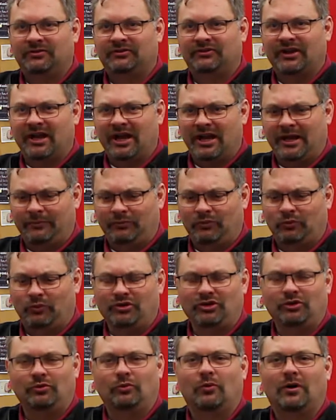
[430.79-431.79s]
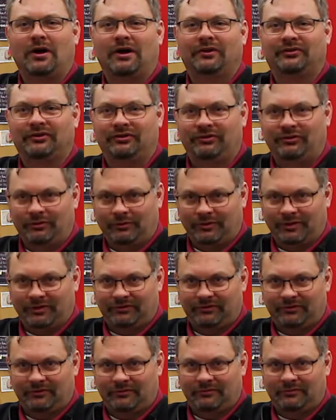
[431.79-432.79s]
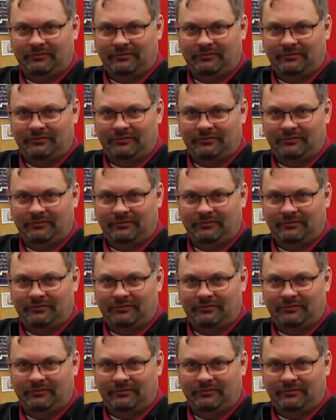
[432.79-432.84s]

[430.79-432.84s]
timed when you want to do it.